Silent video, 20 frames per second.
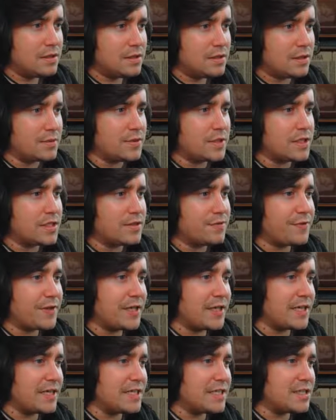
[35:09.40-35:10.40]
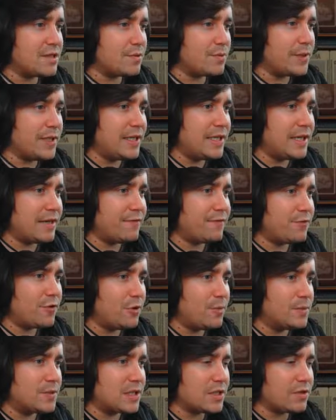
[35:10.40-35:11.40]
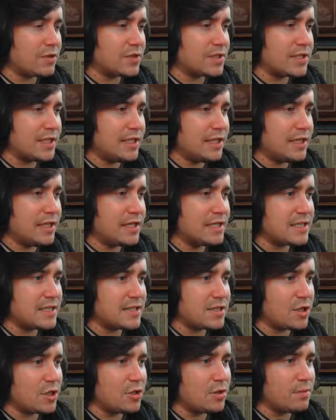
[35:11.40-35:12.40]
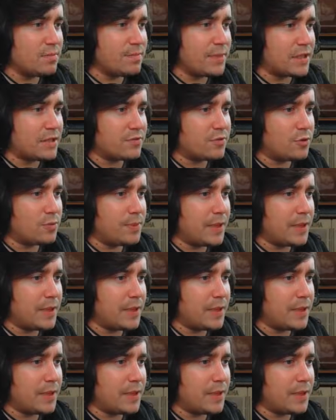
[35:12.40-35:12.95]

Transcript: Sometimes the feelings we get from generosity is its own bountiful